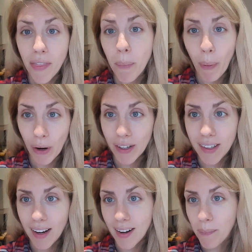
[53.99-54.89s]
at the park
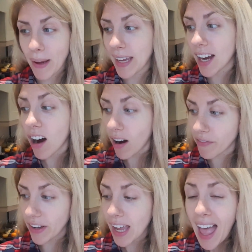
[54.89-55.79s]
and I'm making
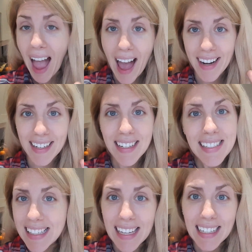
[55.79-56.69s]
coffee, and I need
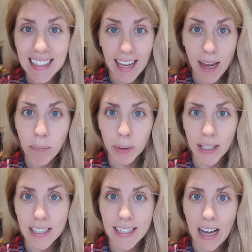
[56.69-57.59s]
to get a game
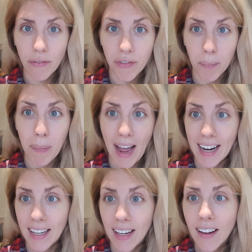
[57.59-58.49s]
plan down for
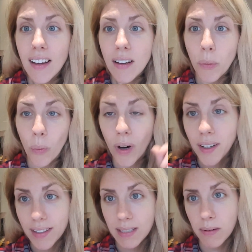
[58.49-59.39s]
packing, what
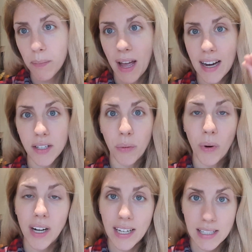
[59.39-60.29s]
needs to be packed,
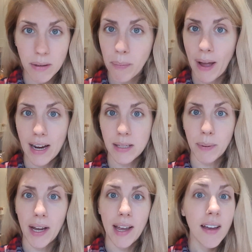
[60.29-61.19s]
when it needs to be packed
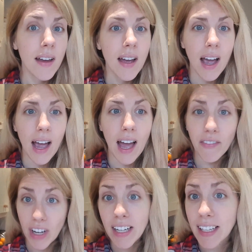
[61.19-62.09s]
by.
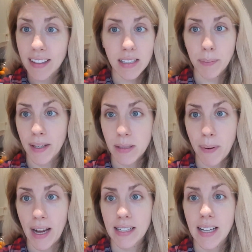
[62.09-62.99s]
I've got to get this place
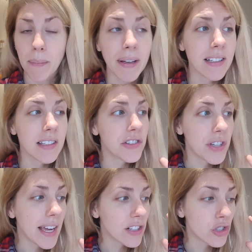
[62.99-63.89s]
packed up.
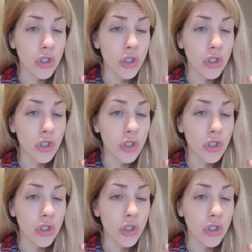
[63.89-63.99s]
It takes